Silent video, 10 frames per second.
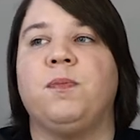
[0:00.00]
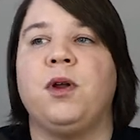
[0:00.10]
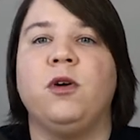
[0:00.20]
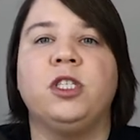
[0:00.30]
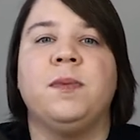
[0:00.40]
but
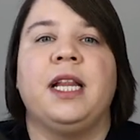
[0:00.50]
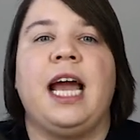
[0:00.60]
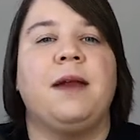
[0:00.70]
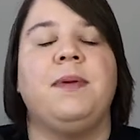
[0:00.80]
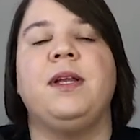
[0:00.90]
ultimately
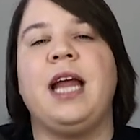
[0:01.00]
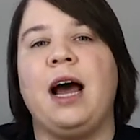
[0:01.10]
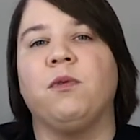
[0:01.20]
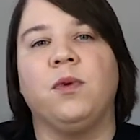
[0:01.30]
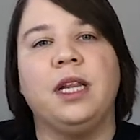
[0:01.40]
I'd be
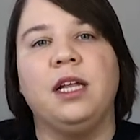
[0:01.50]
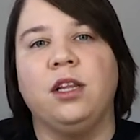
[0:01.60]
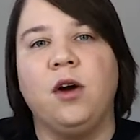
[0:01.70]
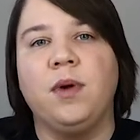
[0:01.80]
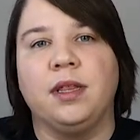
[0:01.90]
down really
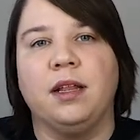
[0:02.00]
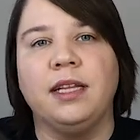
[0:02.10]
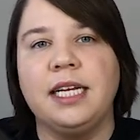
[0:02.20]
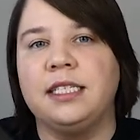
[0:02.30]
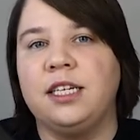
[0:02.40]
low in the
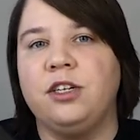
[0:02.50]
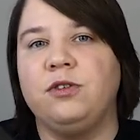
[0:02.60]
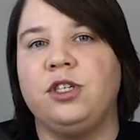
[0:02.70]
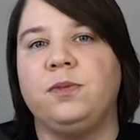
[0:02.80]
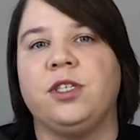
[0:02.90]
list in
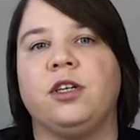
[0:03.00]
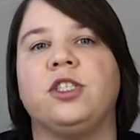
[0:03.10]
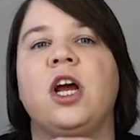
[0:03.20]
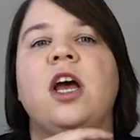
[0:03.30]
YouTube search.